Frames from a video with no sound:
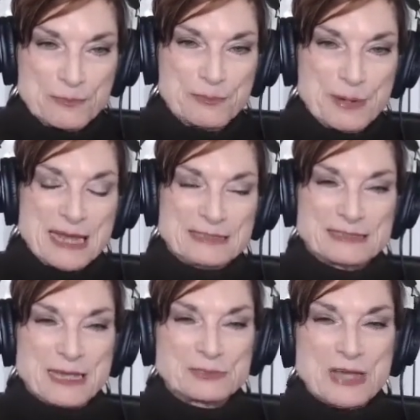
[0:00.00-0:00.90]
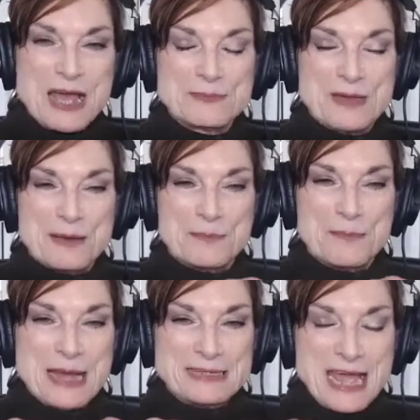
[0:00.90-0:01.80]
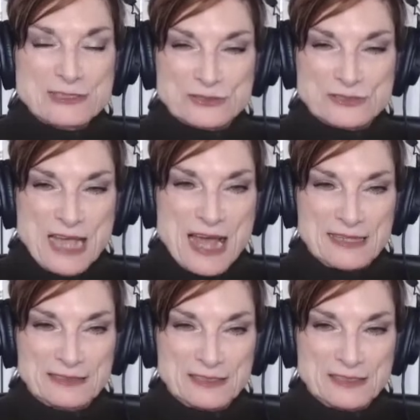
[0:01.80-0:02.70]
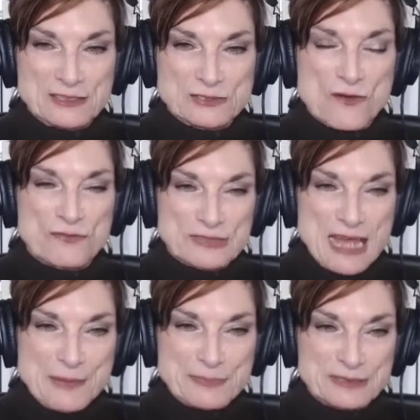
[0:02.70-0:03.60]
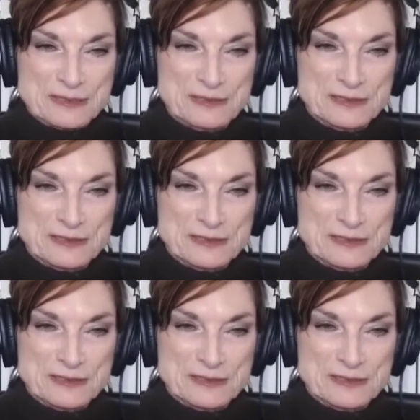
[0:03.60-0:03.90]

But at the same time, my natural style is overlapping.